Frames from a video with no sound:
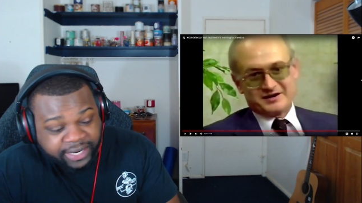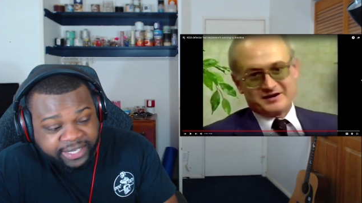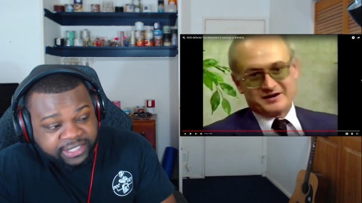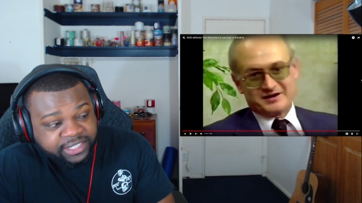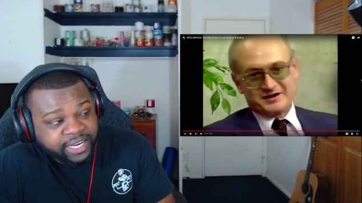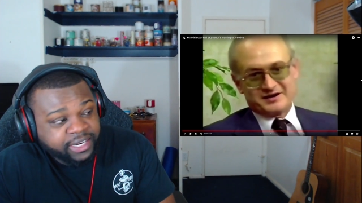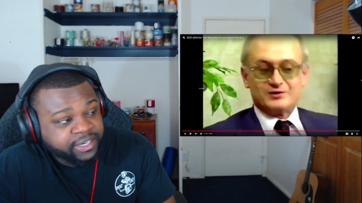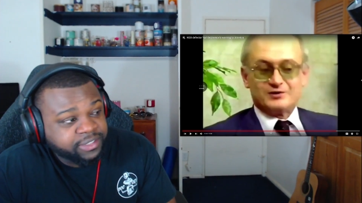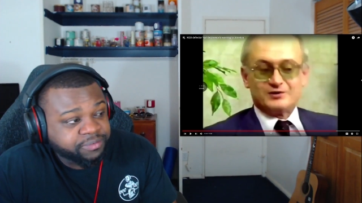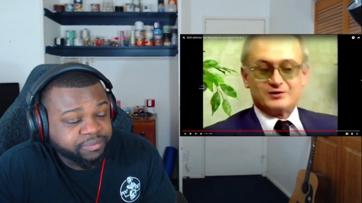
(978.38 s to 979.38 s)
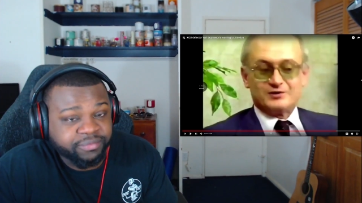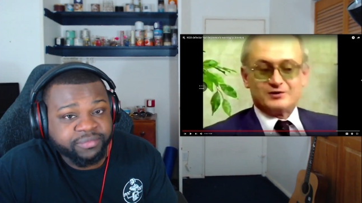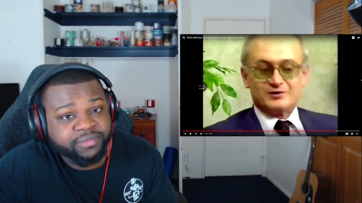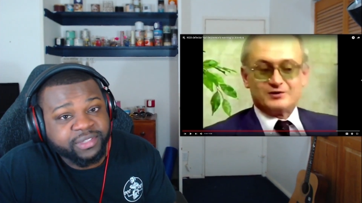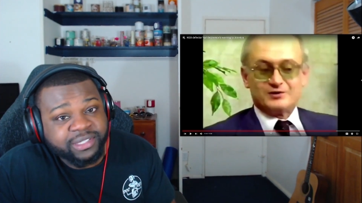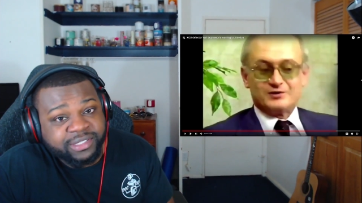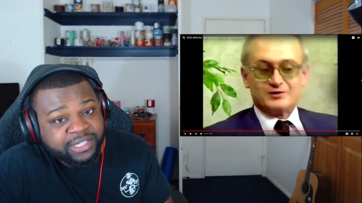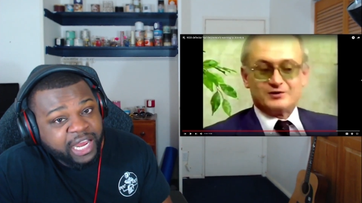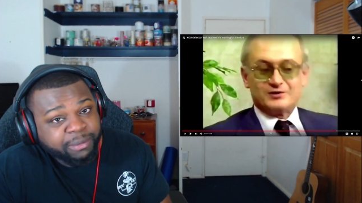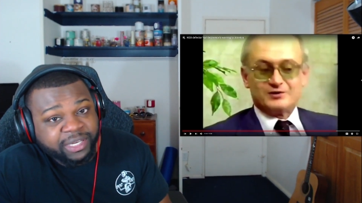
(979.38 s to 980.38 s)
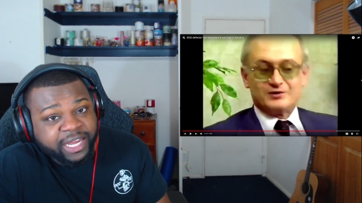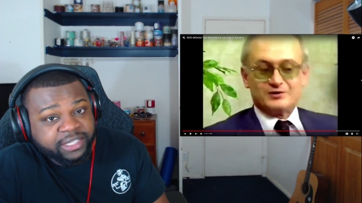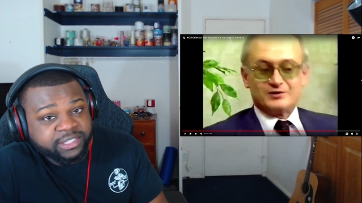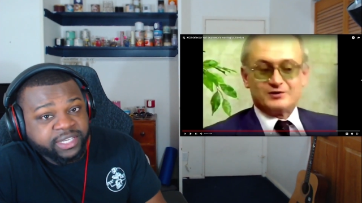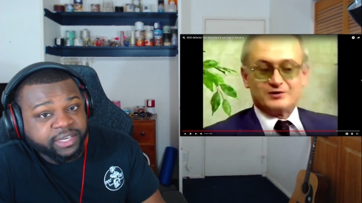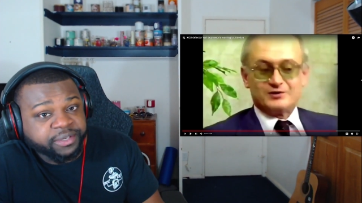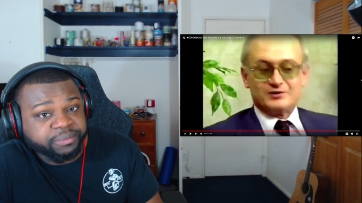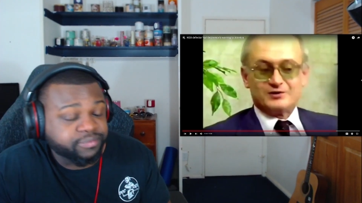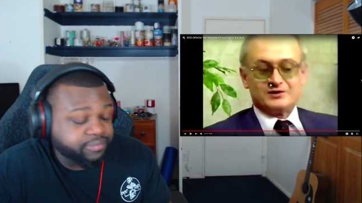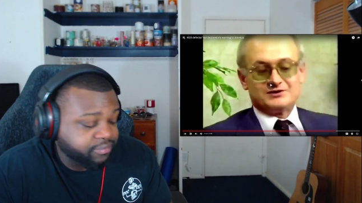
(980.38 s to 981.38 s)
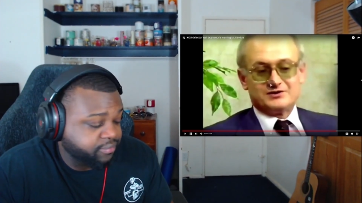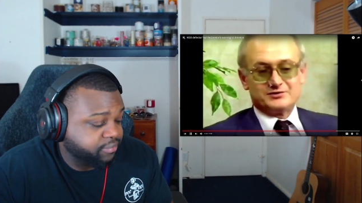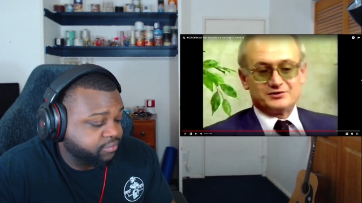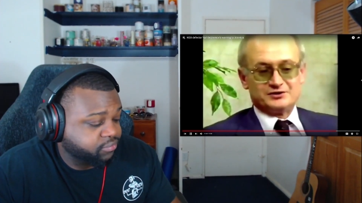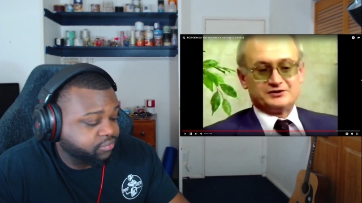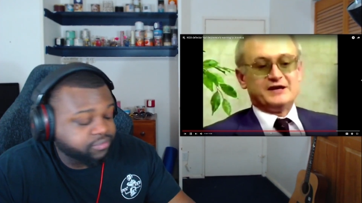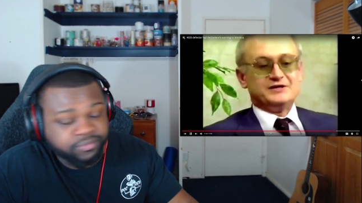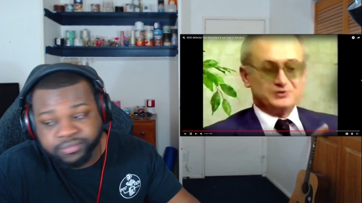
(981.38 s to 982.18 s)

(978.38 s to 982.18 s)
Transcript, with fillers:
Speaker 1: Like he said, time clock is ticking.
Speaker 2: Only solutions: